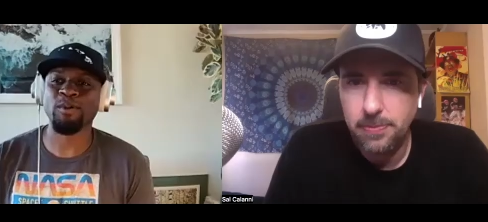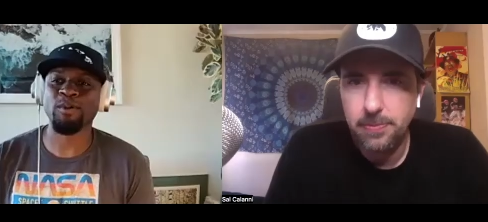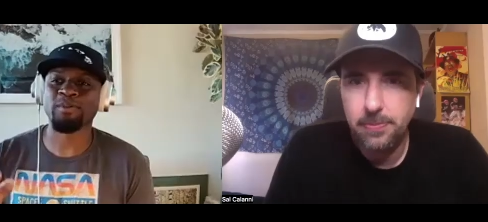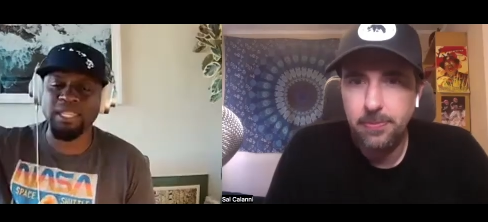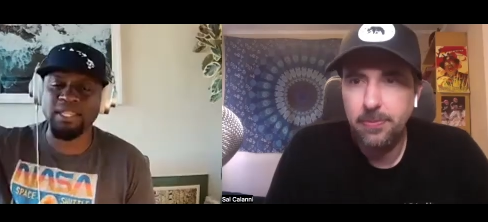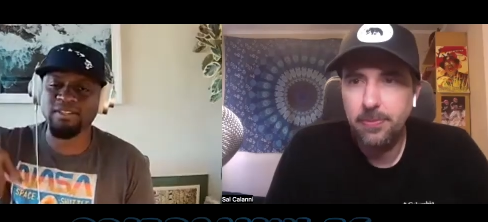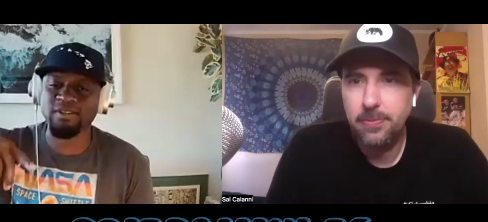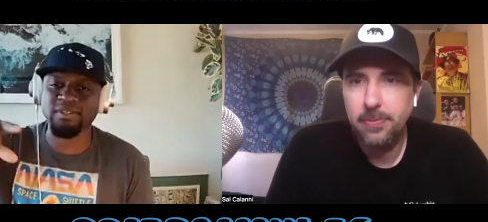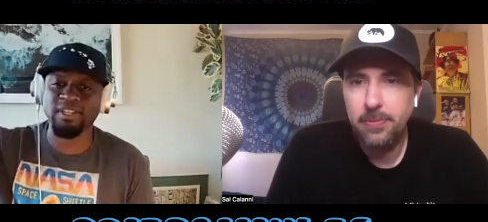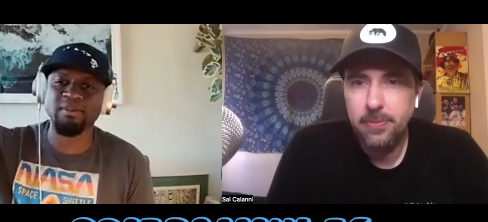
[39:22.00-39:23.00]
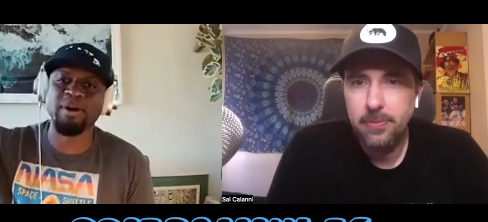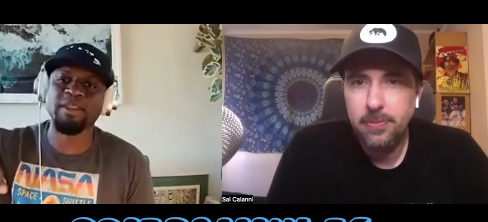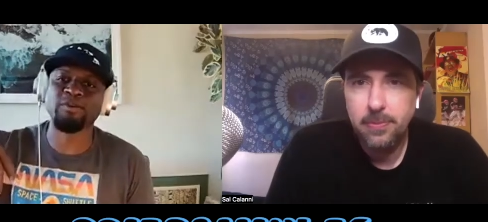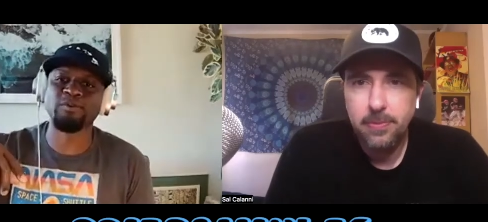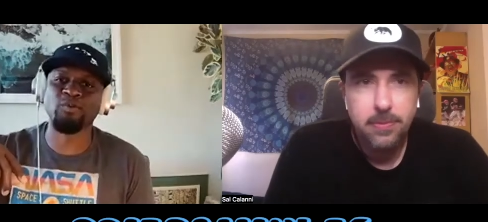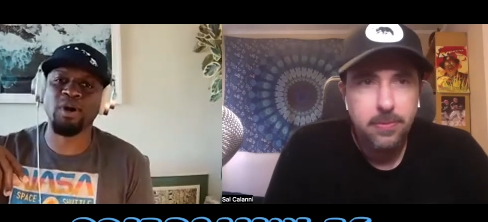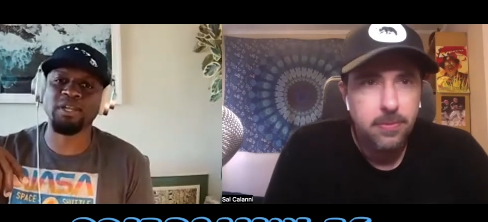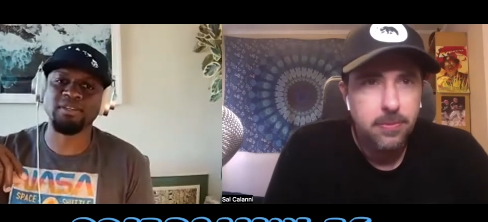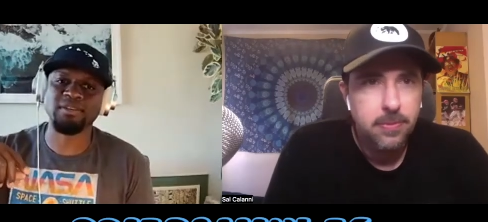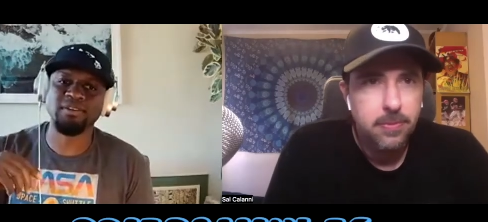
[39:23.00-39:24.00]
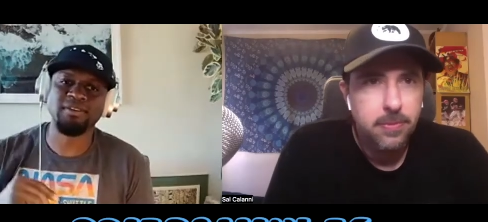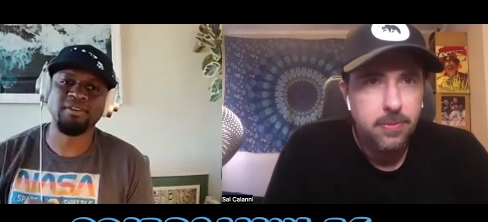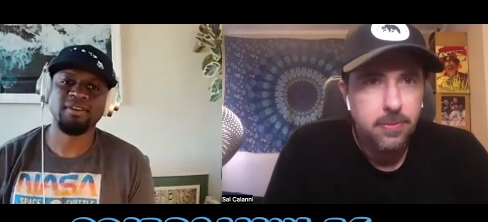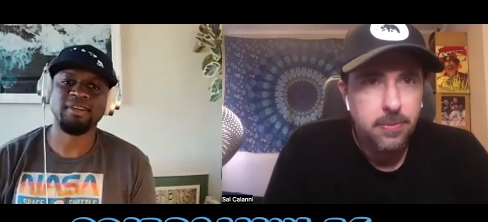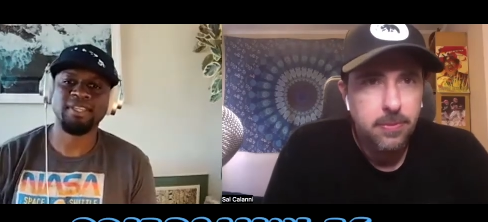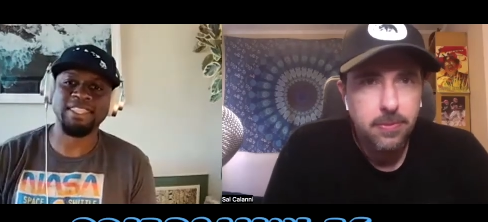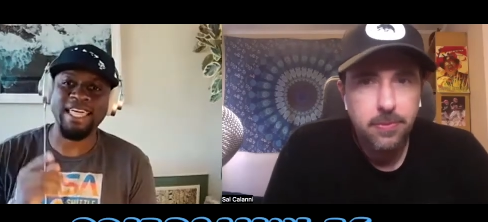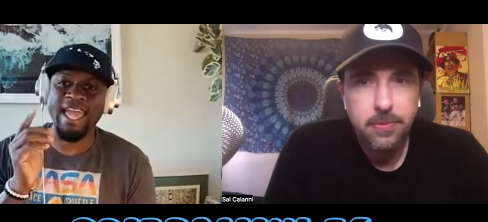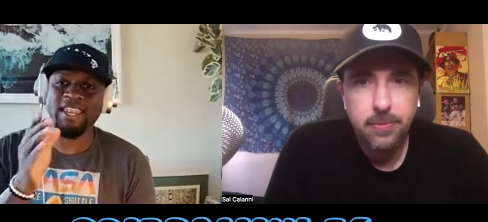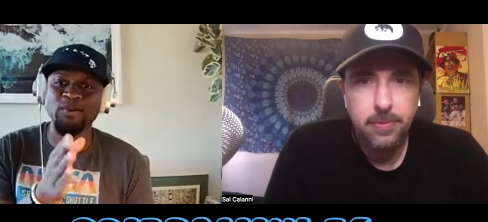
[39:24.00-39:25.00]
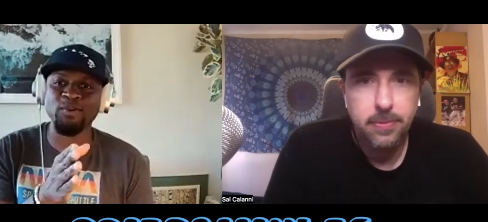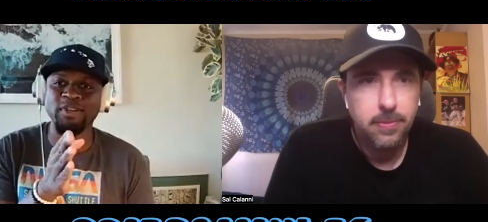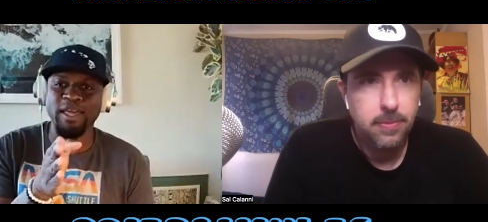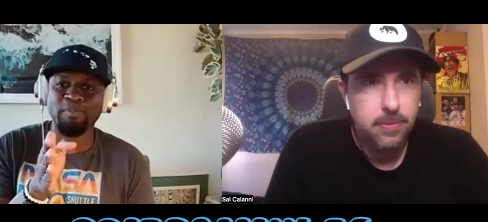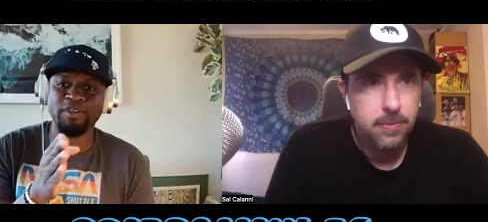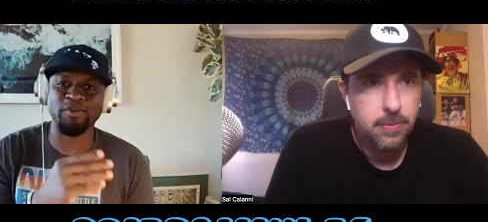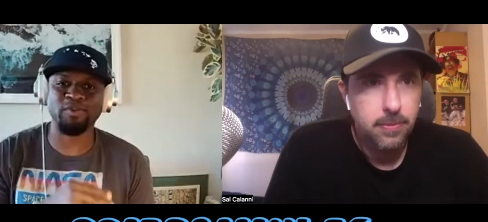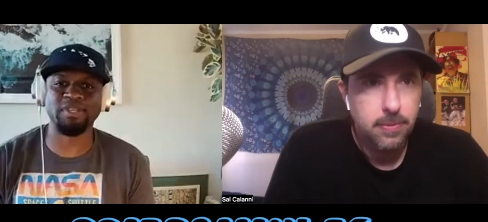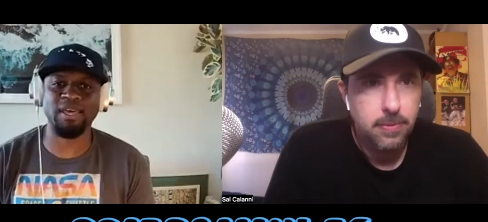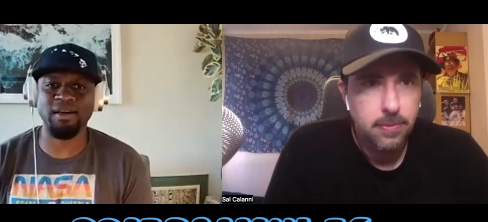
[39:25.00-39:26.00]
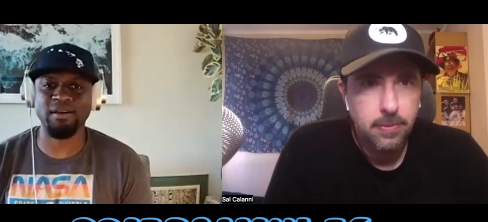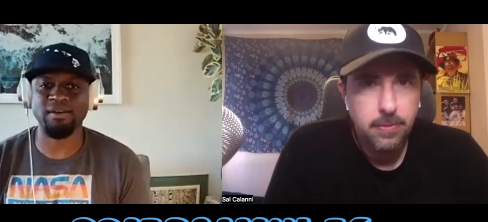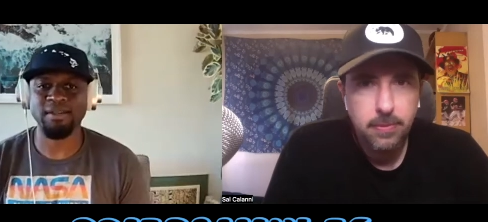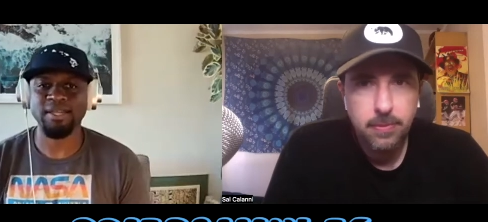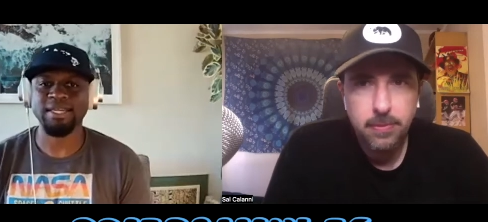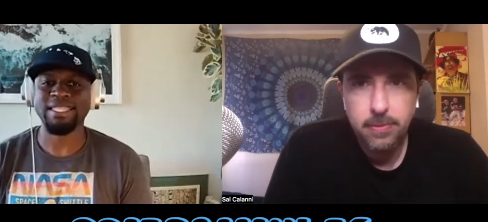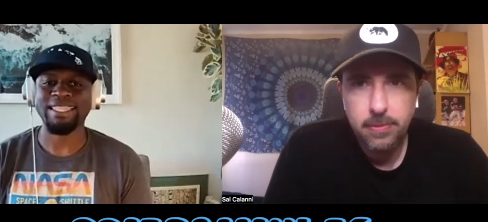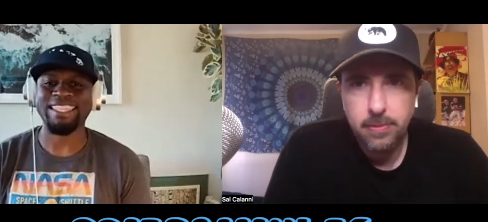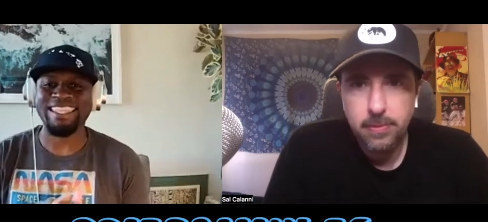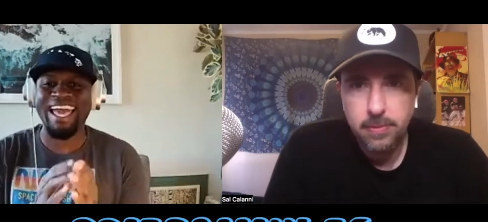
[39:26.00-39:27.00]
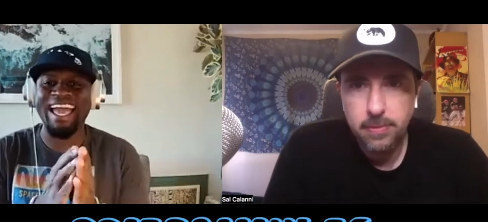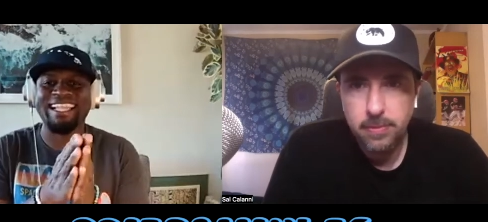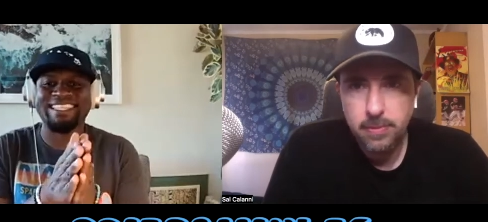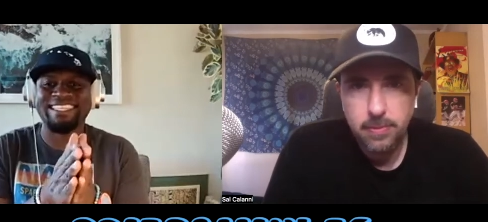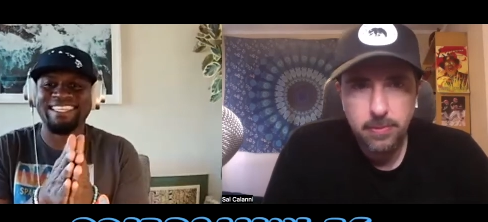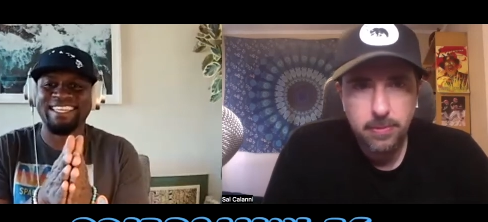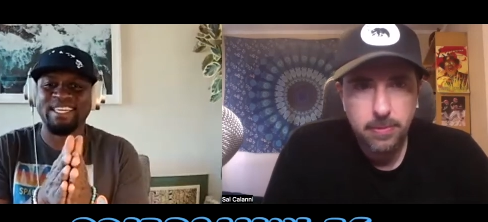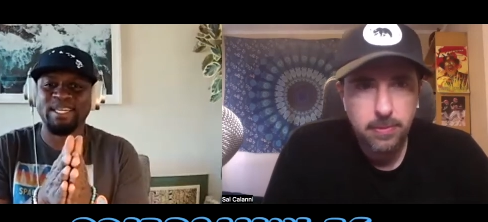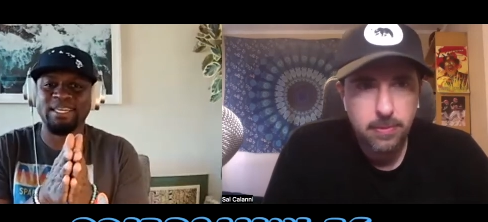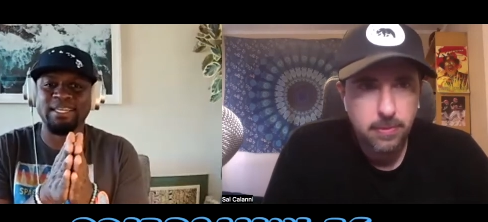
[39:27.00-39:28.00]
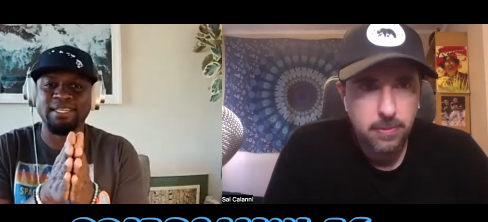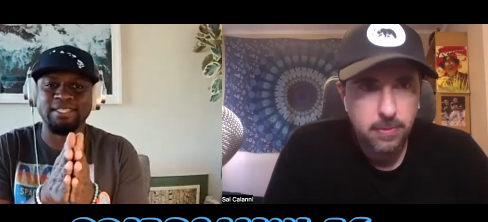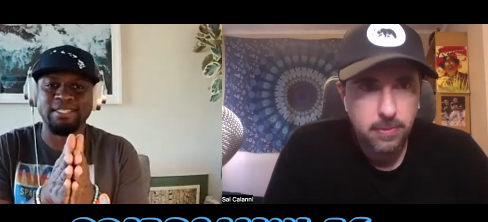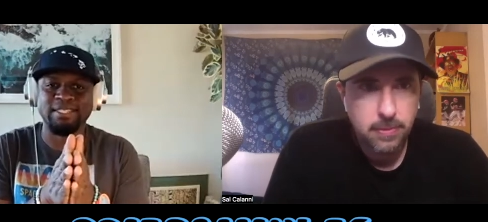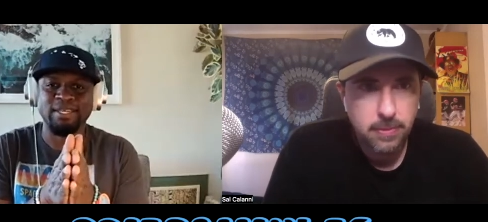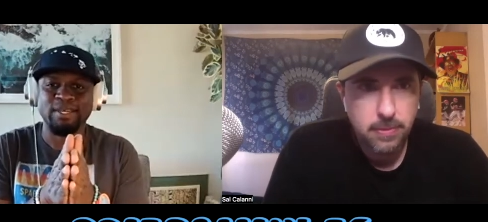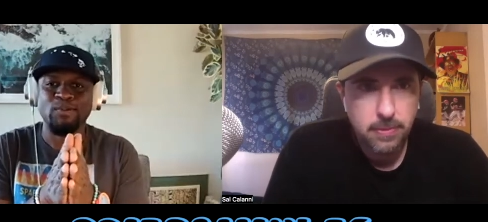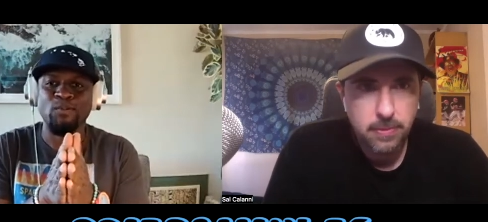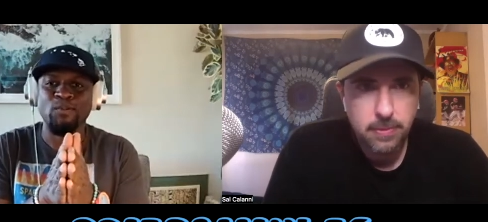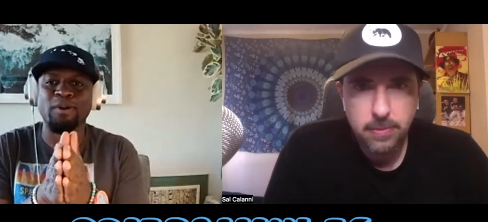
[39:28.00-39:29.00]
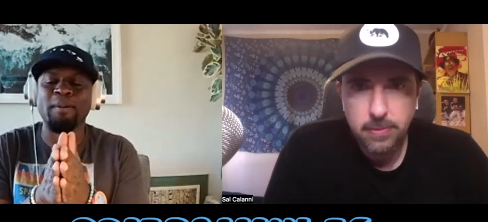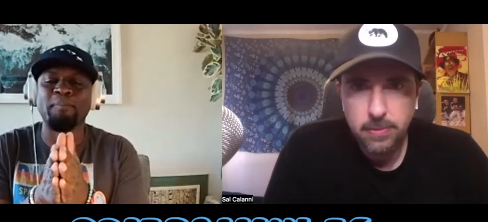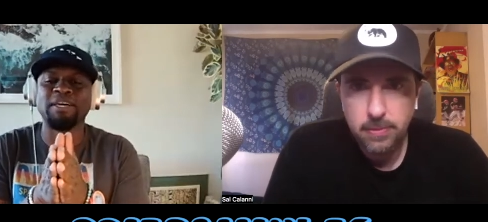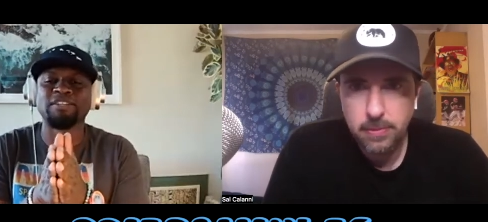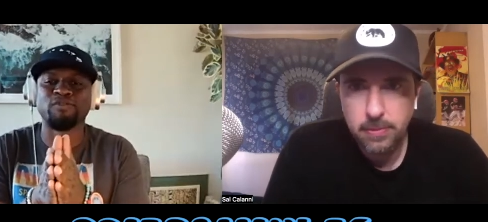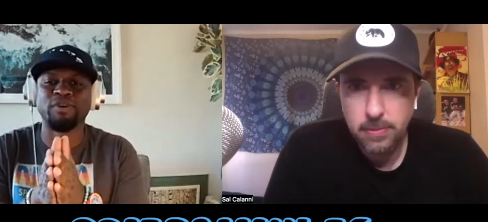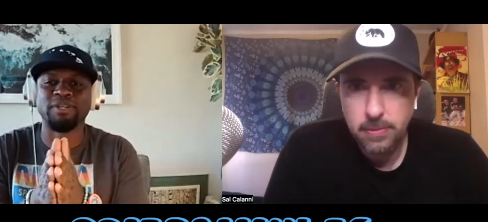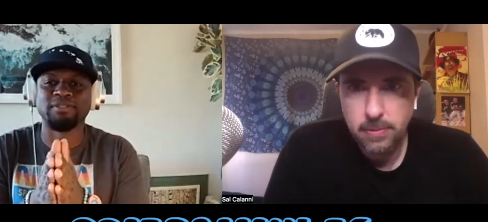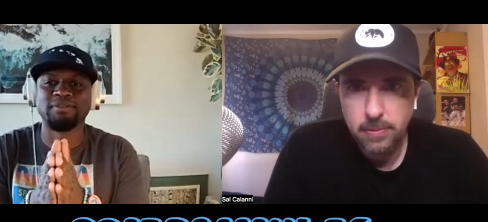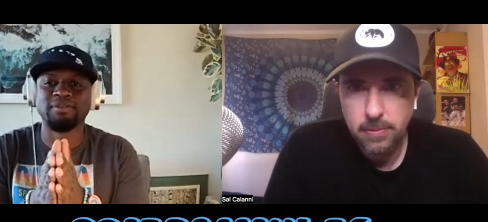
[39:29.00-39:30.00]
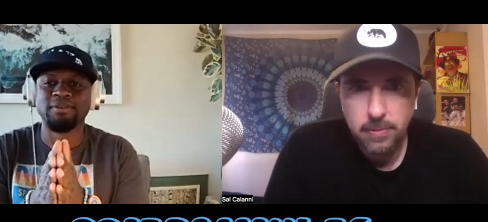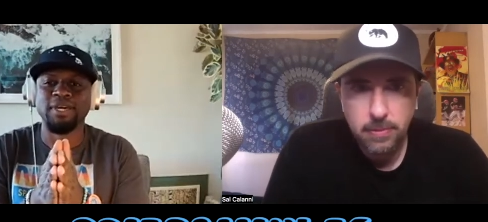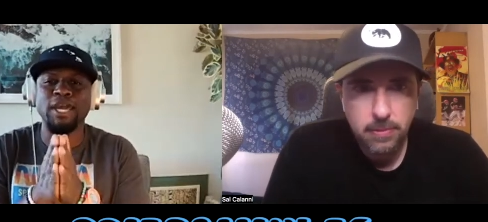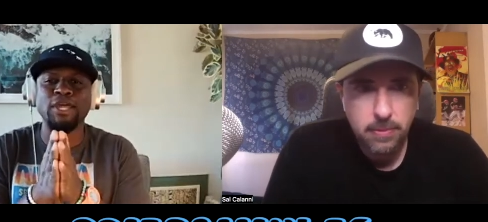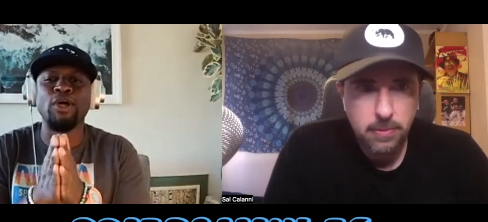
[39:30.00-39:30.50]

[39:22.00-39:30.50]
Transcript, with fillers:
Speaker 1: all our listeners and anybody who's watching. That dude in that picture with Sal, that is one of my best friends in